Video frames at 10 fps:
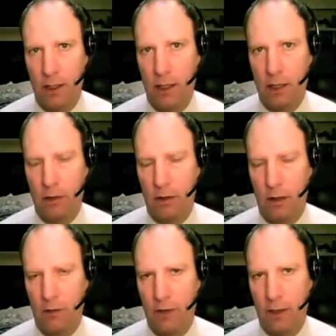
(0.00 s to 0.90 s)
They're on a
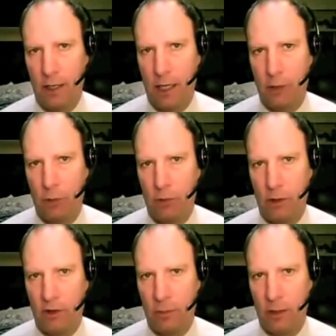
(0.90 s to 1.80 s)
fairly high growth
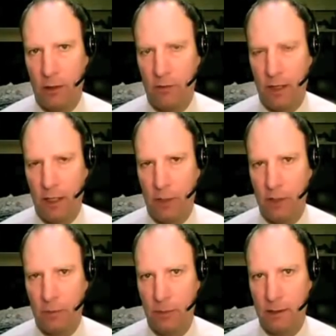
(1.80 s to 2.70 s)
curve, but on a
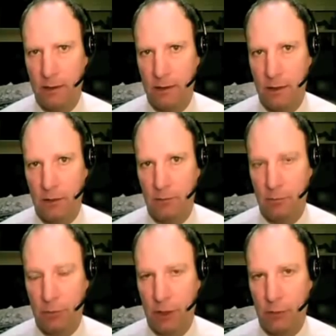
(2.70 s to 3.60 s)
valuation basis, they're
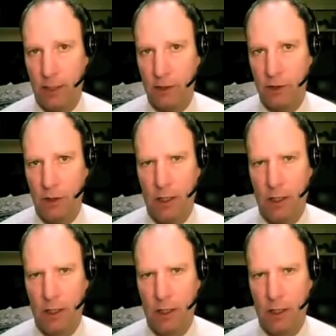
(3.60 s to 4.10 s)
pretty rich.